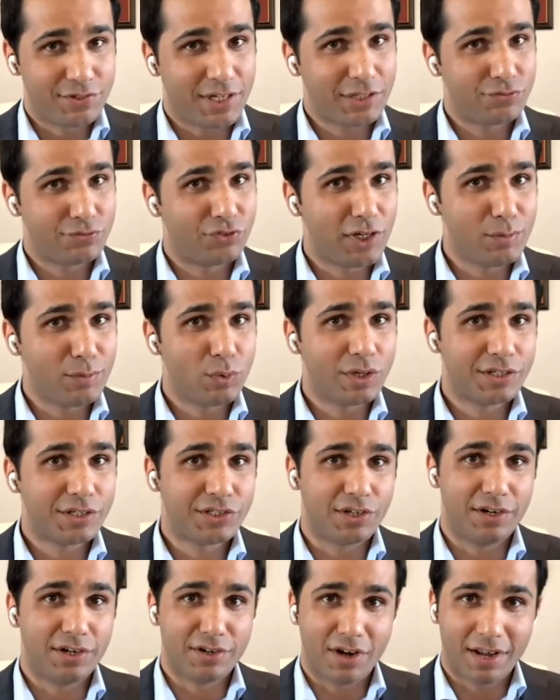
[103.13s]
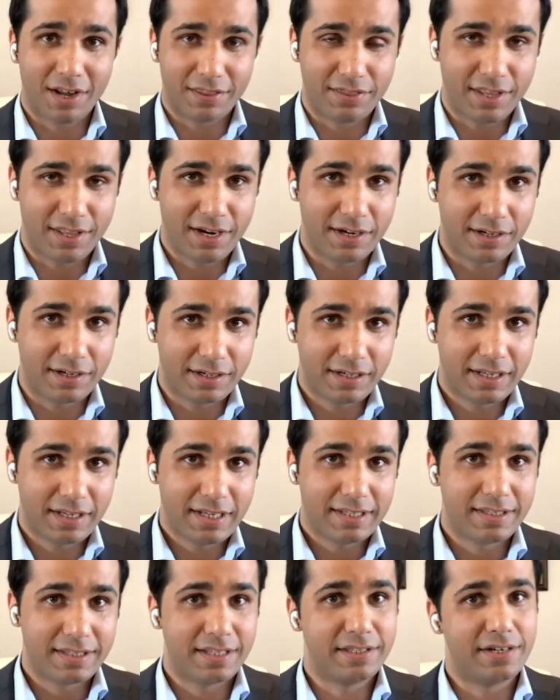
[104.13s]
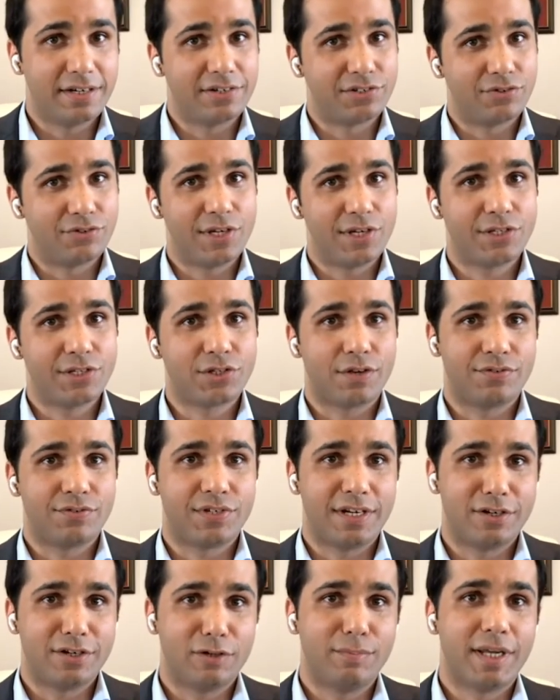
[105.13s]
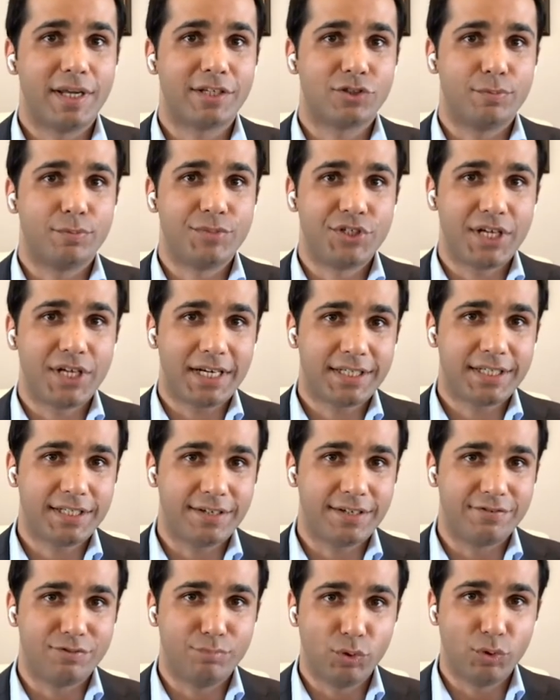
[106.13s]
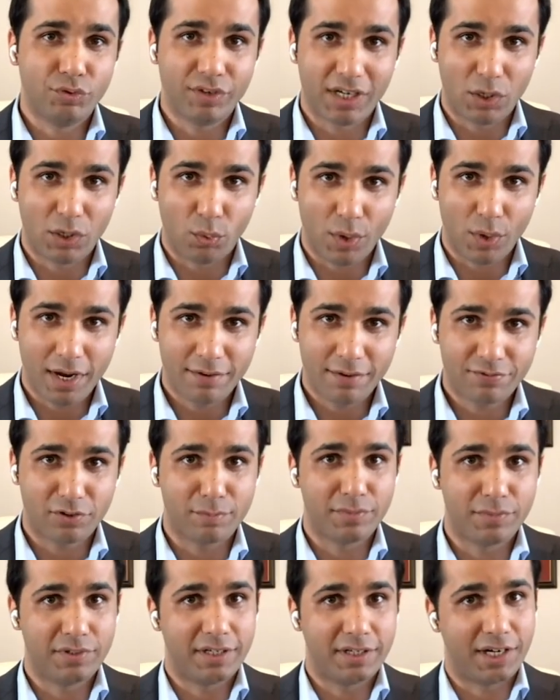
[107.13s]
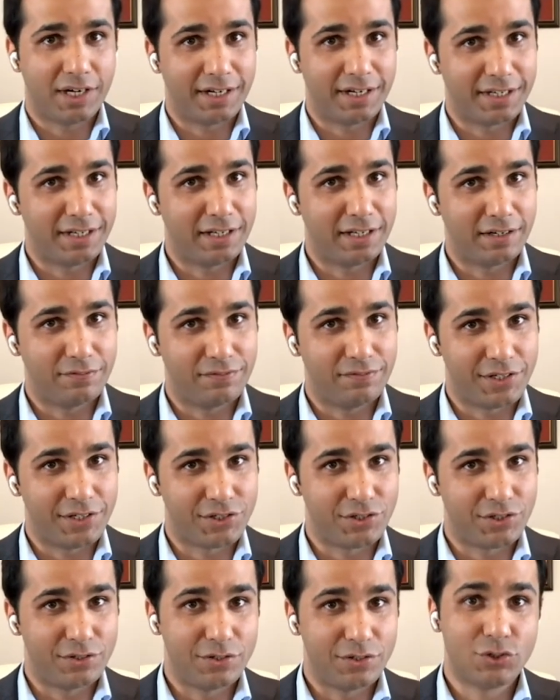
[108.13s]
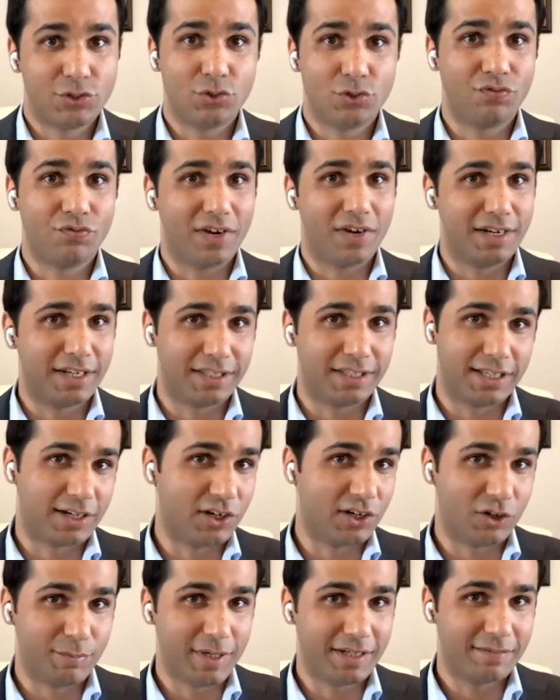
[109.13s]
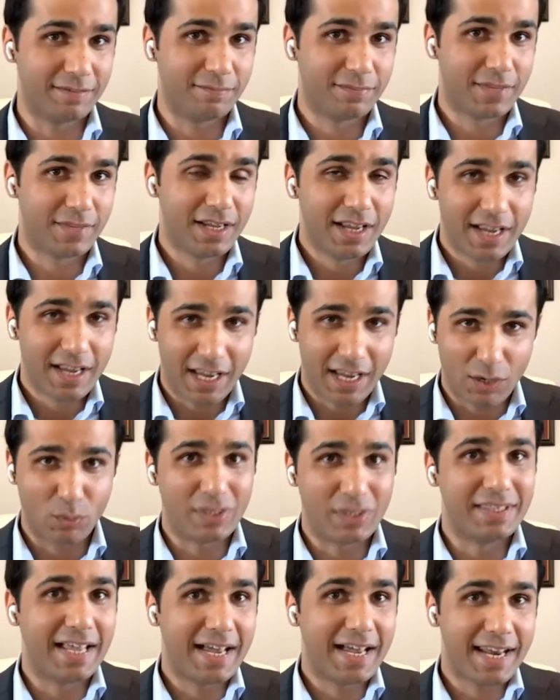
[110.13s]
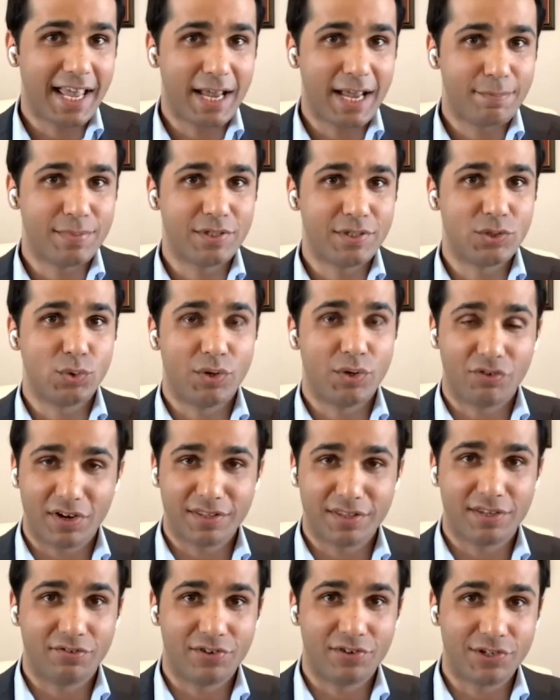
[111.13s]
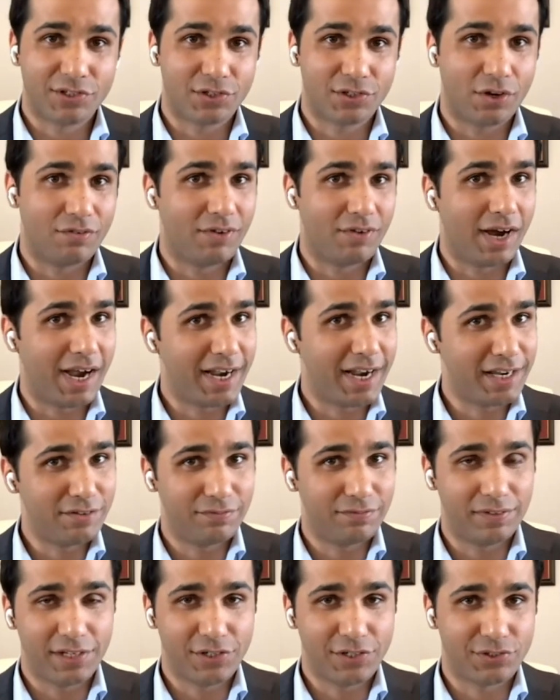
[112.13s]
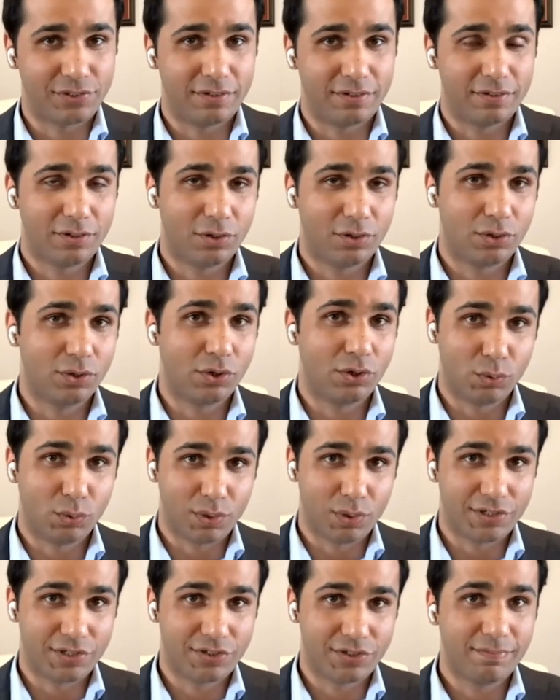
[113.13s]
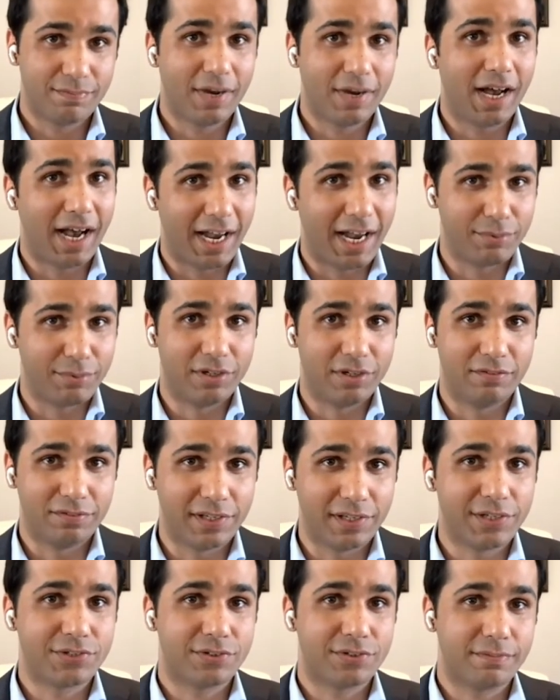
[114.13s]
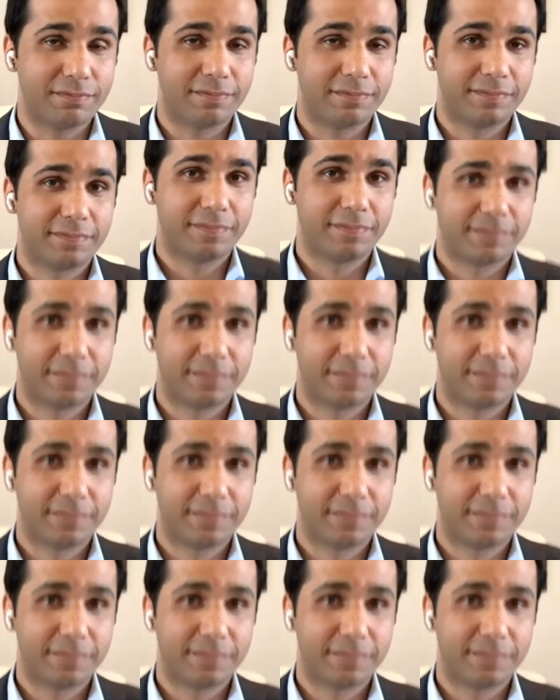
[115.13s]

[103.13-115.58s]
If such frameworks are not there, then there is a risk of central banks' objectives moving away from targeting inflation to funding the government. And when that happens, we run the risk of high inflation or worse, hyperinflation.